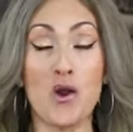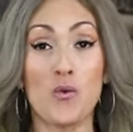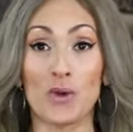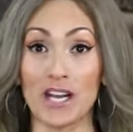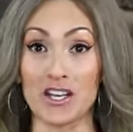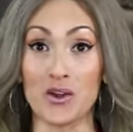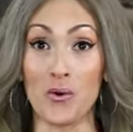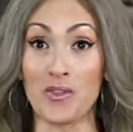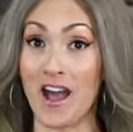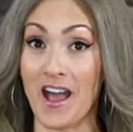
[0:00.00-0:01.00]
when I
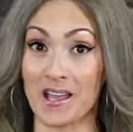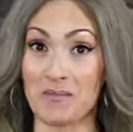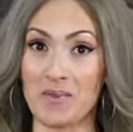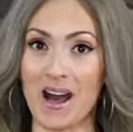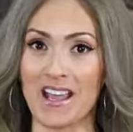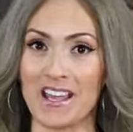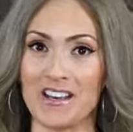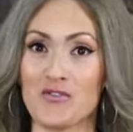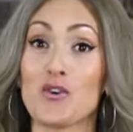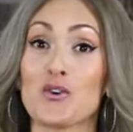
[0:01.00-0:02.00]
know that I can buy
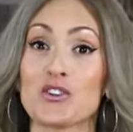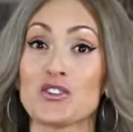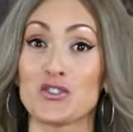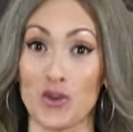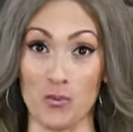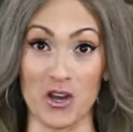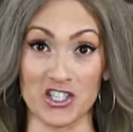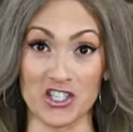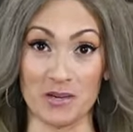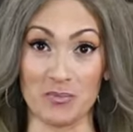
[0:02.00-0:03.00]
it for so
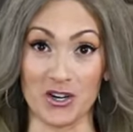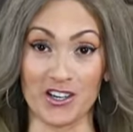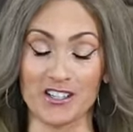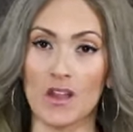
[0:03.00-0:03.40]
much cheaper.